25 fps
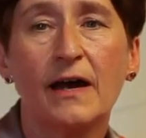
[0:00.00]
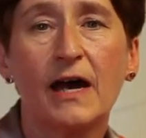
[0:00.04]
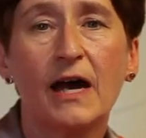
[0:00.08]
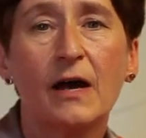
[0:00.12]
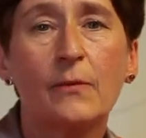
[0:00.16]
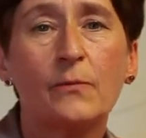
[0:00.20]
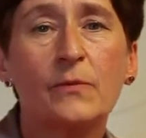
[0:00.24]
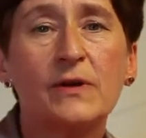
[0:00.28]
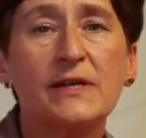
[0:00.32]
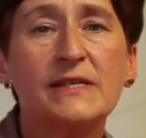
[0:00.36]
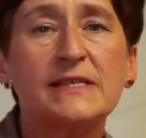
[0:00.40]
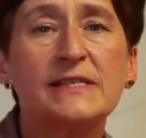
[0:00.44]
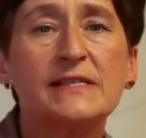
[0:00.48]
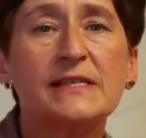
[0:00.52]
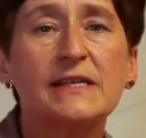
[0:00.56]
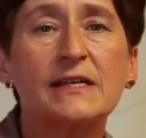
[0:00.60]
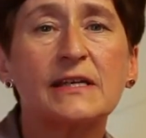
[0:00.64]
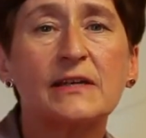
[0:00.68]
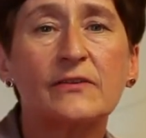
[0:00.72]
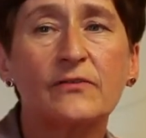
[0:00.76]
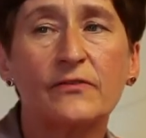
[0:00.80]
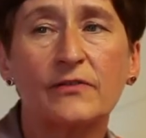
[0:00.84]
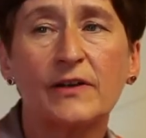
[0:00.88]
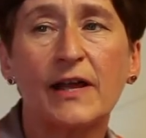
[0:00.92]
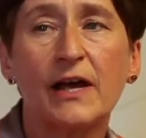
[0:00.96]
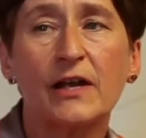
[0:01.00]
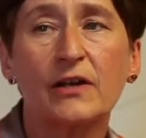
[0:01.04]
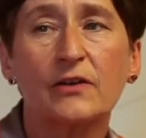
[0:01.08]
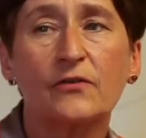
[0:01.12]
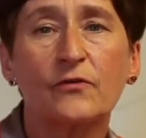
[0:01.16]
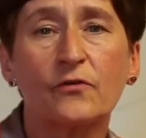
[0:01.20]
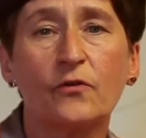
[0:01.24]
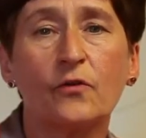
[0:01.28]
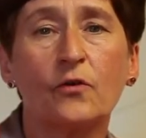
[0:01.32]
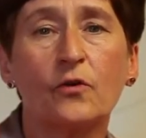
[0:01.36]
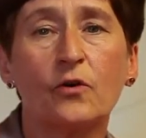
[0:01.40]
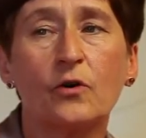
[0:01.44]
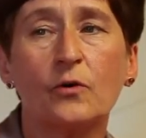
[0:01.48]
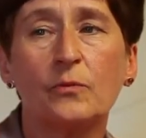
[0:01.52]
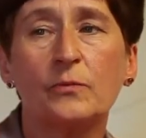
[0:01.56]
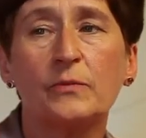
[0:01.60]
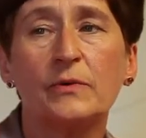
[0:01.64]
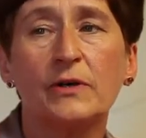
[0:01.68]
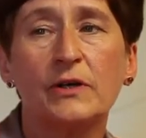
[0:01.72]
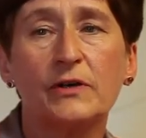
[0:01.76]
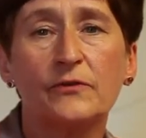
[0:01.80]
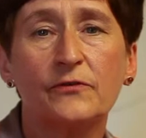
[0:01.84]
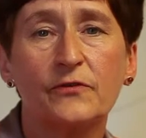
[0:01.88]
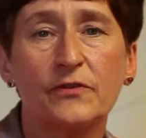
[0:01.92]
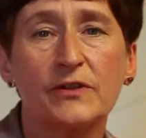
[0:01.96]
and we stick a flat form
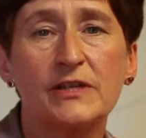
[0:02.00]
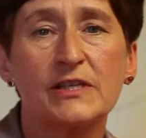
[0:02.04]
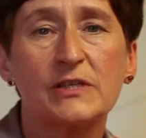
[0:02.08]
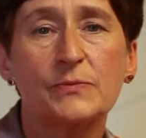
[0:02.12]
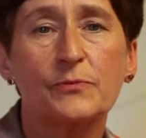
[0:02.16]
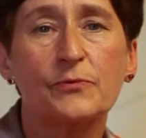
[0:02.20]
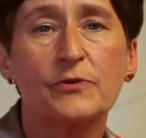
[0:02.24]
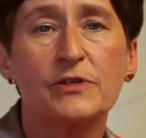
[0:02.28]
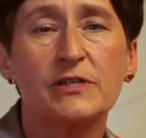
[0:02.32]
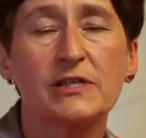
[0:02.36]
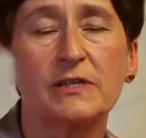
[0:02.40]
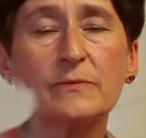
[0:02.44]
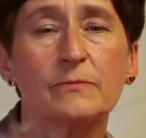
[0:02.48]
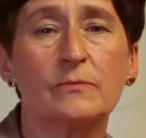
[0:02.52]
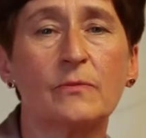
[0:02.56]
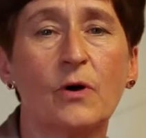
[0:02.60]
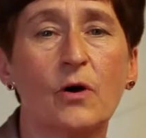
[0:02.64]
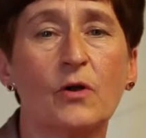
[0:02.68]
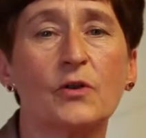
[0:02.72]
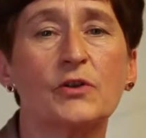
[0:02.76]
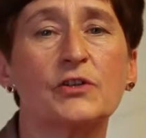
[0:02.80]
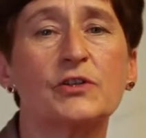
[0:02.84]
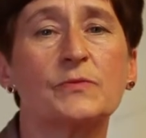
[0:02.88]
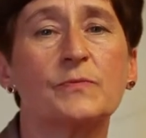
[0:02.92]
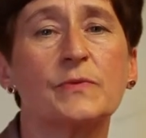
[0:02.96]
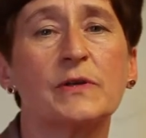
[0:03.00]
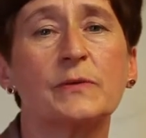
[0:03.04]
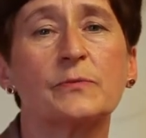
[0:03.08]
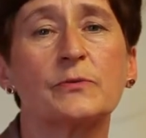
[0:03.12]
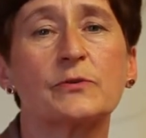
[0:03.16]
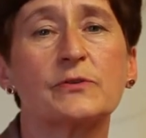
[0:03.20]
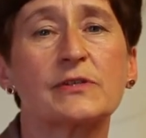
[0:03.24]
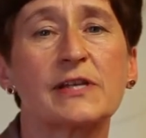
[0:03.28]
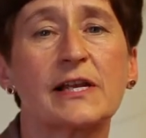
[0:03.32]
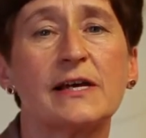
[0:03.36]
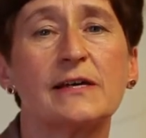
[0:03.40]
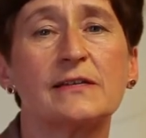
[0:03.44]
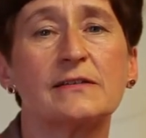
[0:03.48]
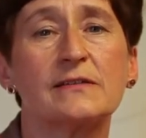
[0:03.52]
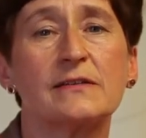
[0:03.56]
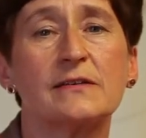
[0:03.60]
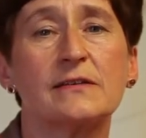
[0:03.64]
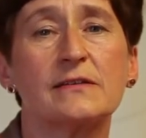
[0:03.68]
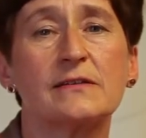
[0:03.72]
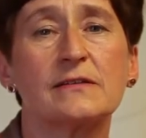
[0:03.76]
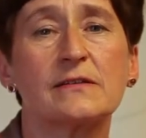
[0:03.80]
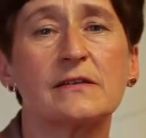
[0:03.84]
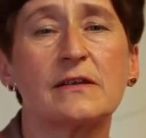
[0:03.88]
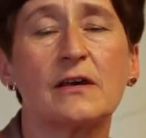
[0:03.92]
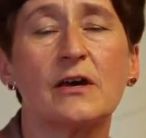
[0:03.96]
of this prism onto people's
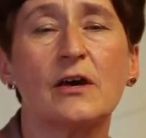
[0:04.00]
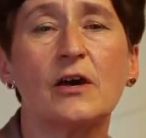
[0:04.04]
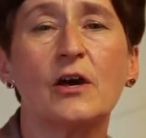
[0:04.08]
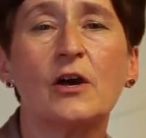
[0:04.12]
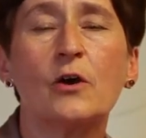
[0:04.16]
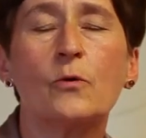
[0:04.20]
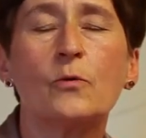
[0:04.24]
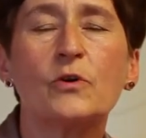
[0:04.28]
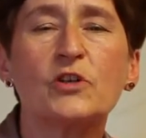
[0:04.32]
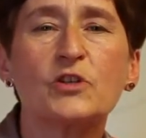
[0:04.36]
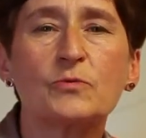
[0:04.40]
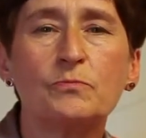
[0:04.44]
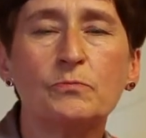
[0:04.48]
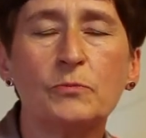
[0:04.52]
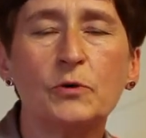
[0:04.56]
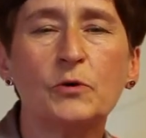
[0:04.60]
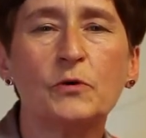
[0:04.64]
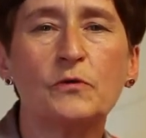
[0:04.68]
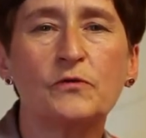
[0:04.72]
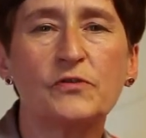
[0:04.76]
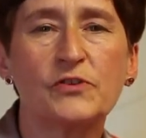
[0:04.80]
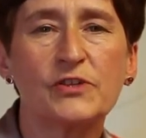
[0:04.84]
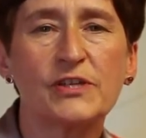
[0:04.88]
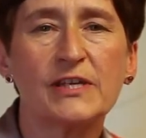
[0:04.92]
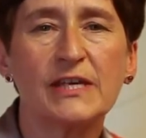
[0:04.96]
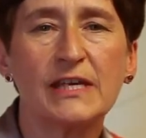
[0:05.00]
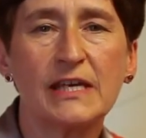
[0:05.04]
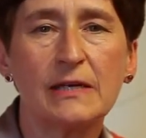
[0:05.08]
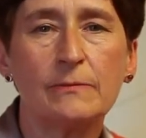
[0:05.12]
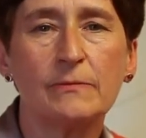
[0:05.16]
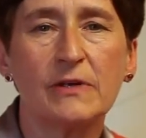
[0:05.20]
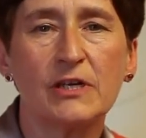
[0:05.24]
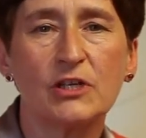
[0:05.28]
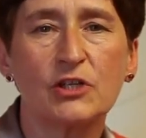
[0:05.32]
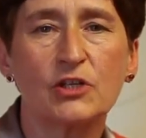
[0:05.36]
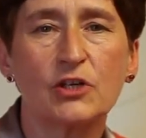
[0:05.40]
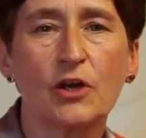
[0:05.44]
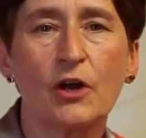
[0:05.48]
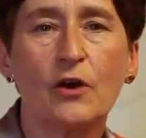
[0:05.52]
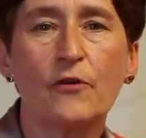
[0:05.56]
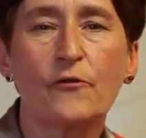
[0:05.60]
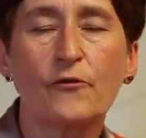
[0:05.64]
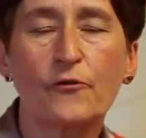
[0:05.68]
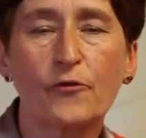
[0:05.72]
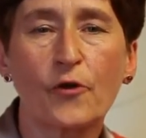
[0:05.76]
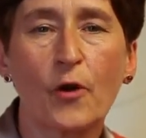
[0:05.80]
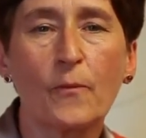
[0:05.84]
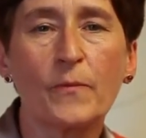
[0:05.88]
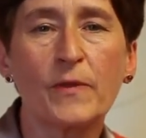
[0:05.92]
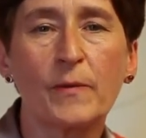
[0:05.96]
glasses, which moves the image
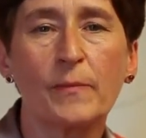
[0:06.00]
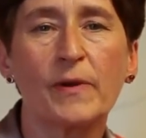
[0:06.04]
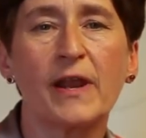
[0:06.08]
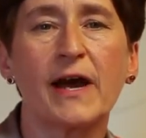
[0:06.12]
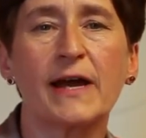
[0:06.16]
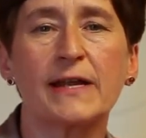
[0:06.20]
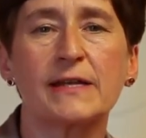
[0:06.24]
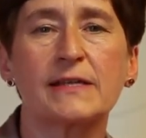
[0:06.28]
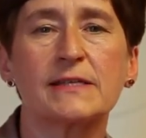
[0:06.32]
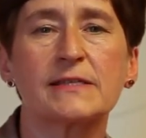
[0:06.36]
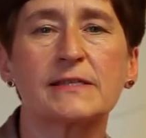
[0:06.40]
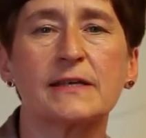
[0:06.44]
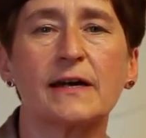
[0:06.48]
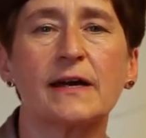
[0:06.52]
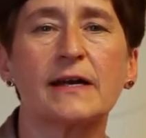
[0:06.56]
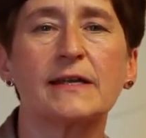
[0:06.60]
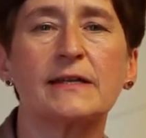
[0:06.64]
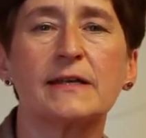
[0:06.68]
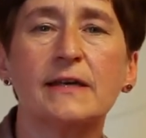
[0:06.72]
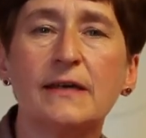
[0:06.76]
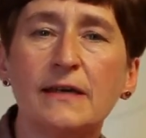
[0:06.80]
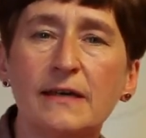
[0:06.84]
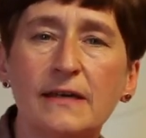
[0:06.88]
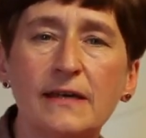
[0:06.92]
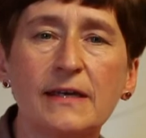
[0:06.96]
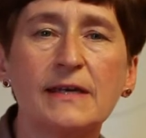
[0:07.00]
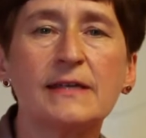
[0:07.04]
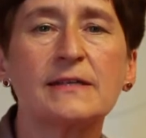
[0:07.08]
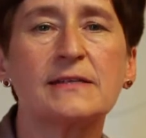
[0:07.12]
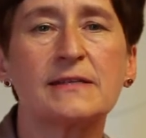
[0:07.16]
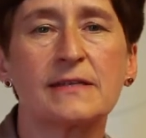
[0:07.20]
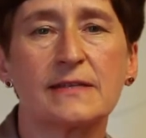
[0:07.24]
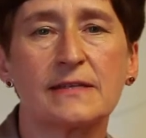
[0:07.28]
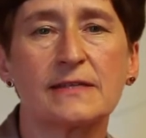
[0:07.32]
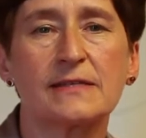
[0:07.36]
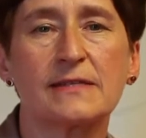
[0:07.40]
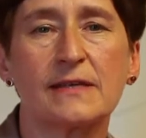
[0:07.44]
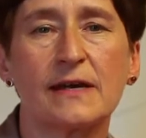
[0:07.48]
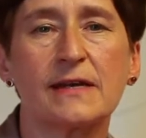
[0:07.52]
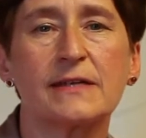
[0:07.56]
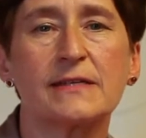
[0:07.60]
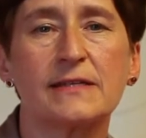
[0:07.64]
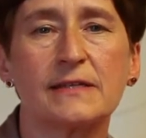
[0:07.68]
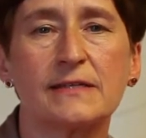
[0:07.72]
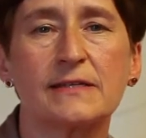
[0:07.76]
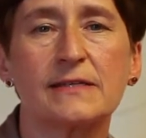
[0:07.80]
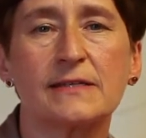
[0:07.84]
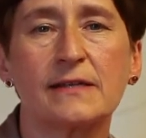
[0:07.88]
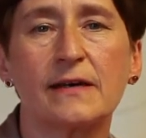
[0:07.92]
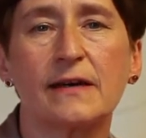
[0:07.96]
from the blind side into the
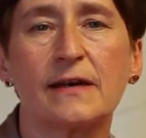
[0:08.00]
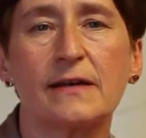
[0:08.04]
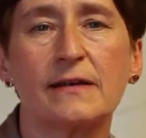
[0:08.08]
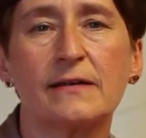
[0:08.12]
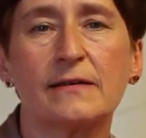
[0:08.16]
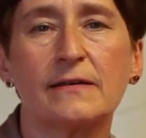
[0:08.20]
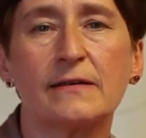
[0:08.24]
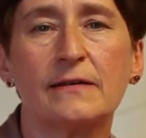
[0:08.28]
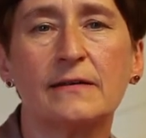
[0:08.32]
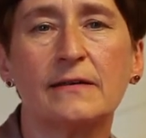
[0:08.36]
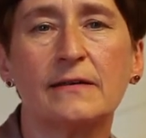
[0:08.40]
sighted side.